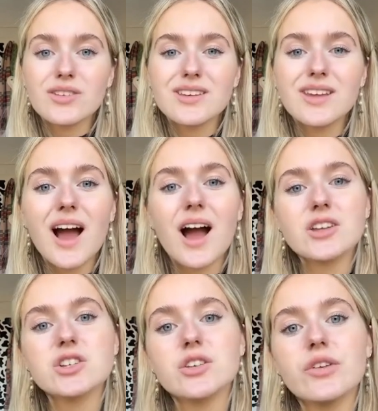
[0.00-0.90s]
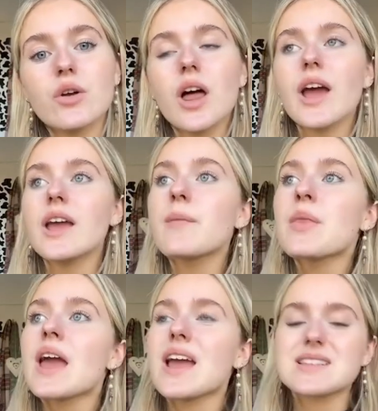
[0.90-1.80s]
Yeah, I just feel like
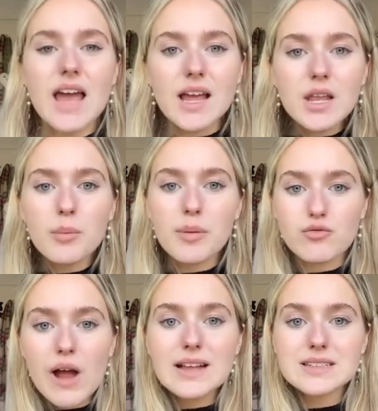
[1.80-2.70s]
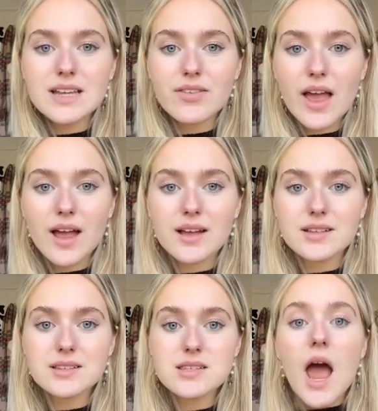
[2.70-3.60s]
it's getting a little bit ratty at the
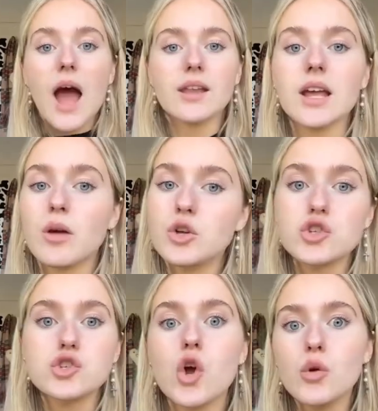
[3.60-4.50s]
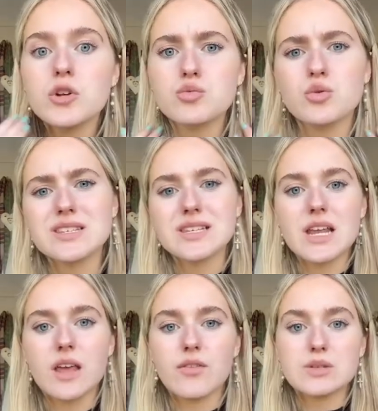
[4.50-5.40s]
ends, and like it would look so much more
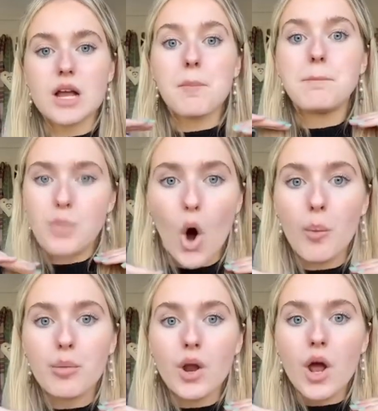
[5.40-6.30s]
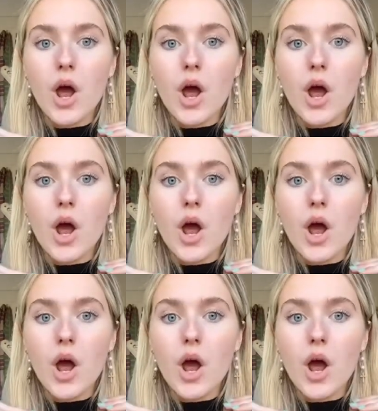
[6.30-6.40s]
sleek if it was like a bob.